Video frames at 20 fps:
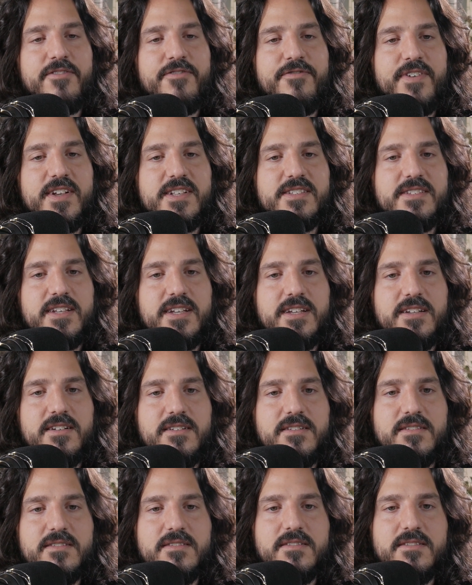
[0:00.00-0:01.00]

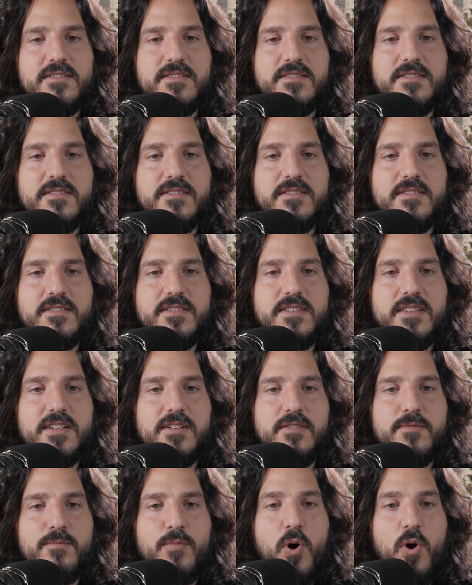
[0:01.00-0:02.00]
fixing
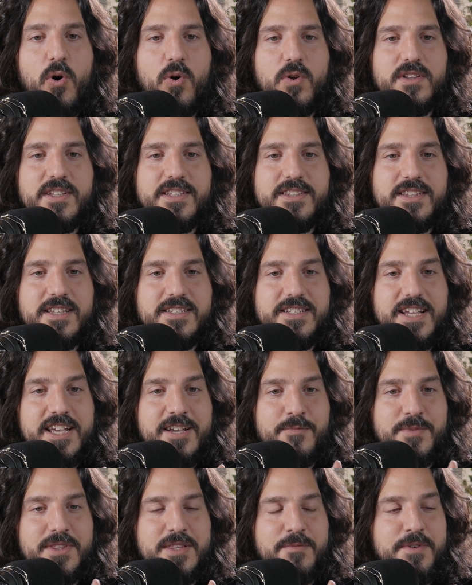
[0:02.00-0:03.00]
the hole in the
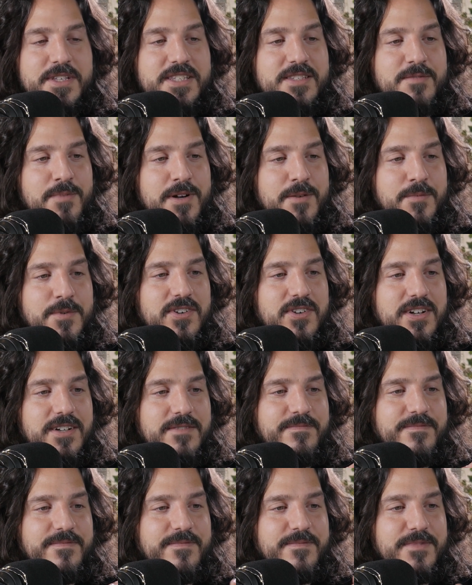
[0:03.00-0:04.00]
dam with a piece of
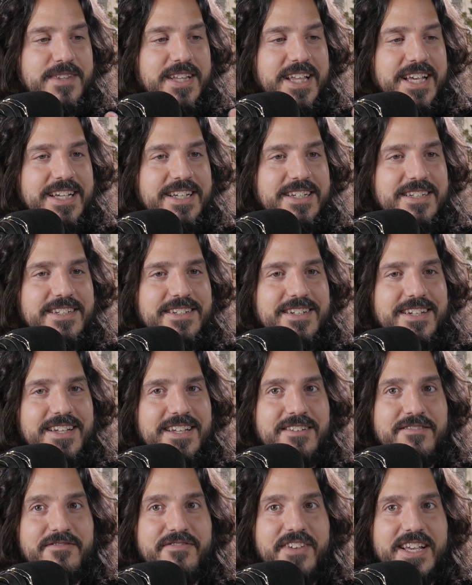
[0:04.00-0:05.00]
gum, like
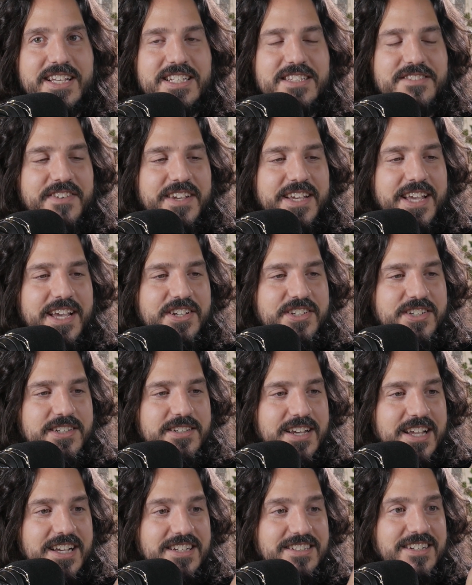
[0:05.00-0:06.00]
on Vegas
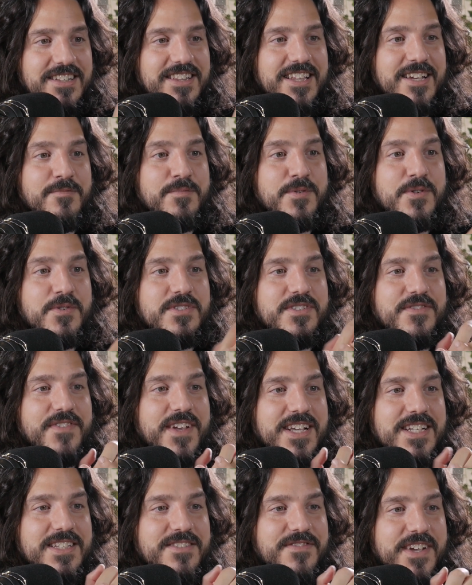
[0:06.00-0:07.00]
Vacation, National Lampoon's mm-hmm.
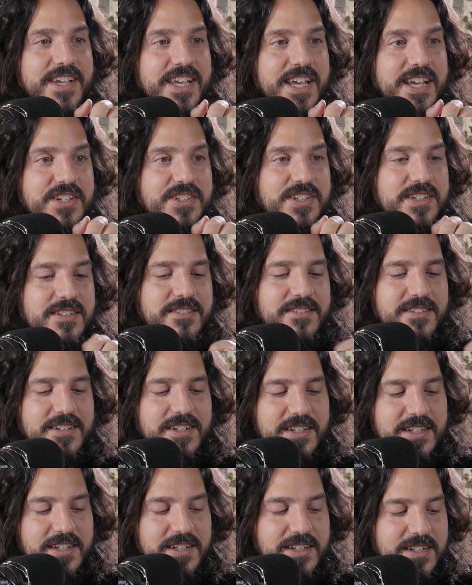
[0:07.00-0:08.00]
Vegas Vacation. Mm-hmm.
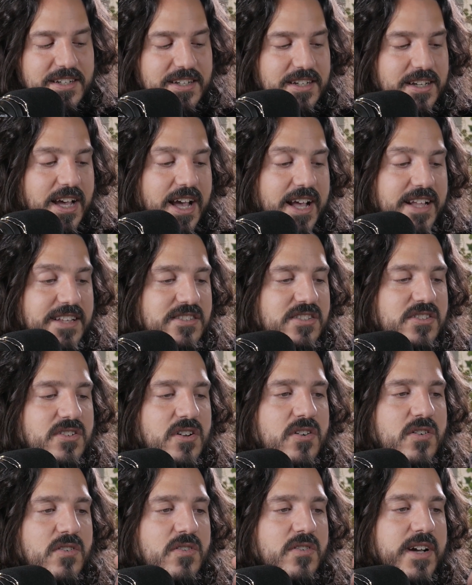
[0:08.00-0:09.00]
And
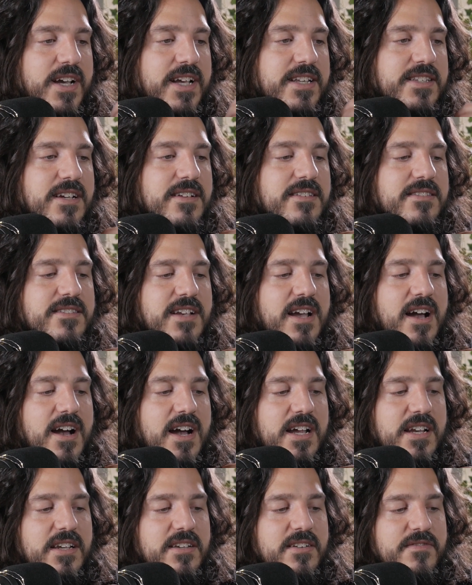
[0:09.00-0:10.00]
so it does
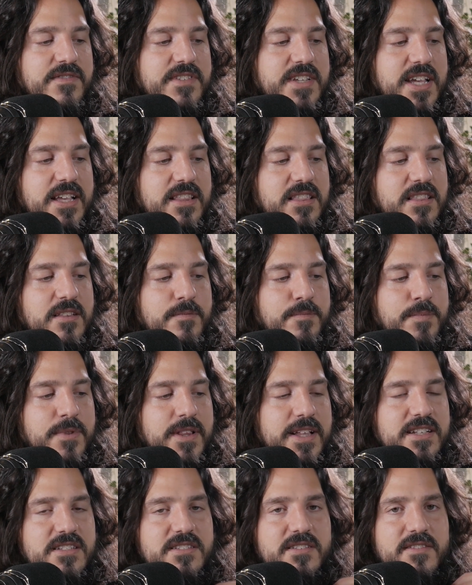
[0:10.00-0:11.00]
kind of take the
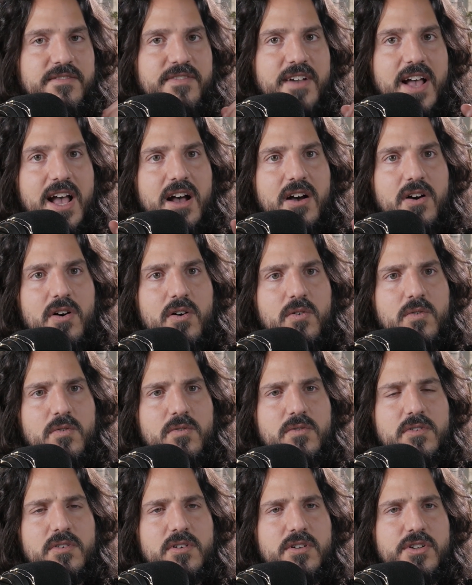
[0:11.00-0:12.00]
place of
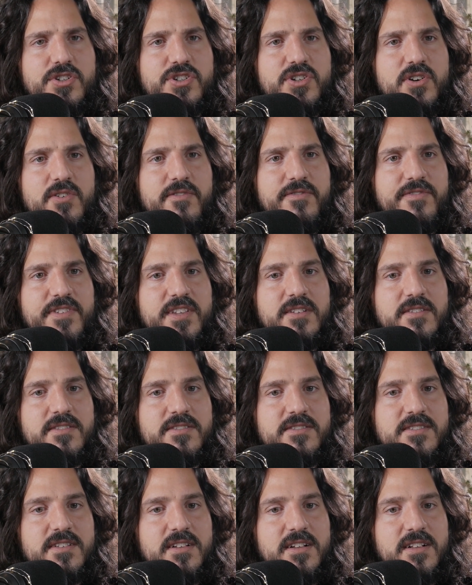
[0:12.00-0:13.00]
how a show
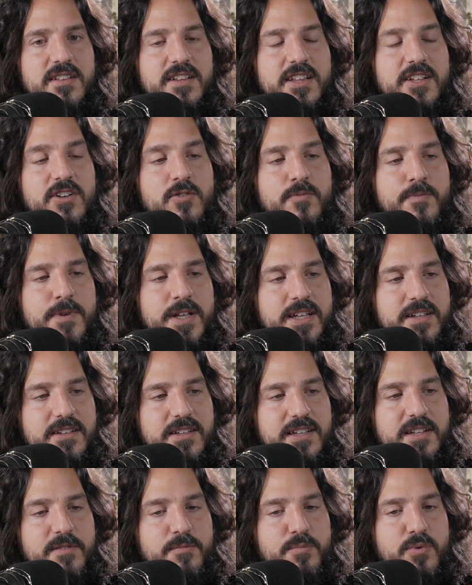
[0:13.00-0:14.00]
feels a little bit
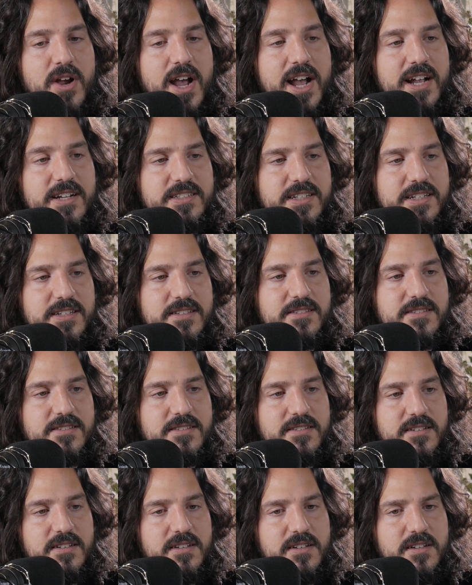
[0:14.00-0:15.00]
in mm-hmm. practice.
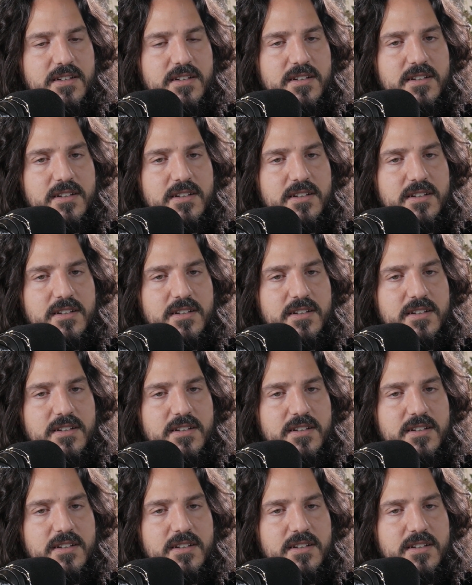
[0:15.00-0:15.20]
Mm-hmm.